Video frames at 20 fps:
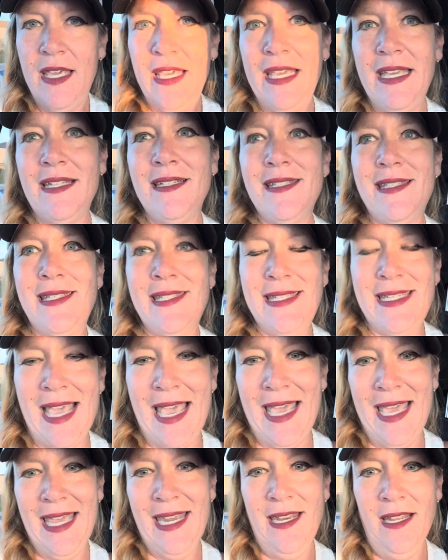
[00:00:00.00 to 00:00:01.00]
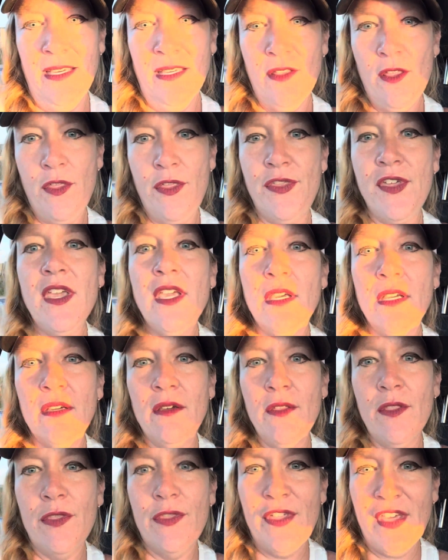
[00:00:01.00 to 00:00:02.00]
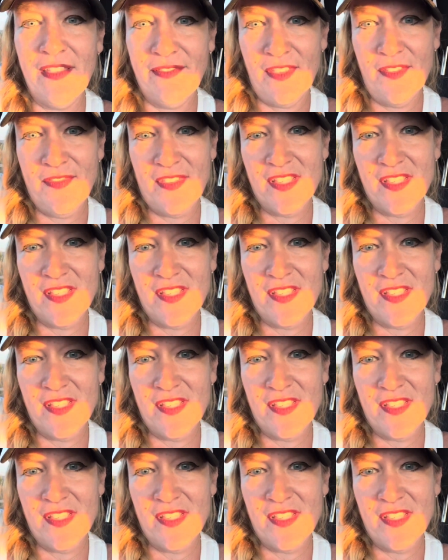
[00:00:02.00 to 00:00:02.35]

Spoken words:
Instead, think that